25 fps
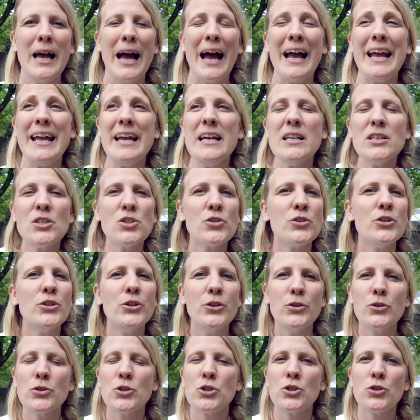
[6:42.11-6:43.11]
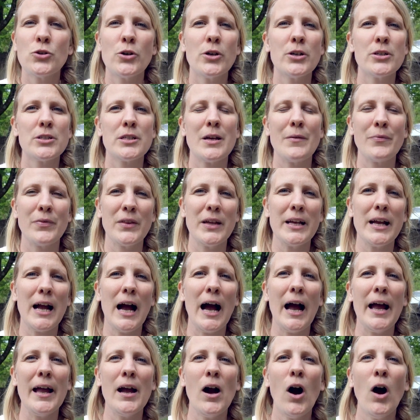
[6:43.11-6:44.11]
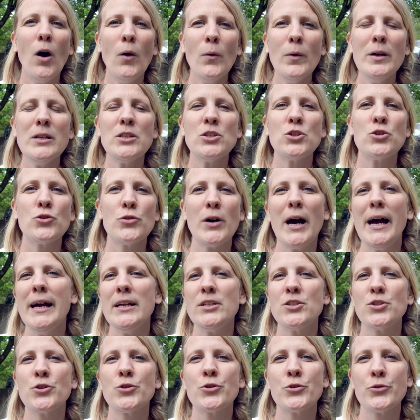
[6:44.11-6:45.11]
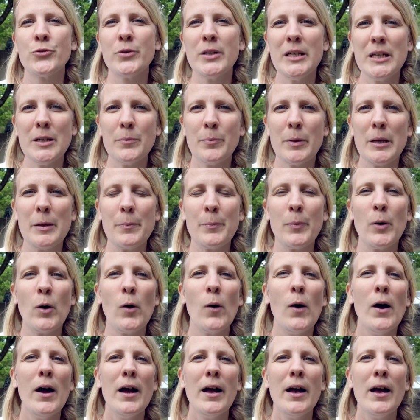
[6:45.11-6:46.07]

I enter a new store or something, I always try to greet people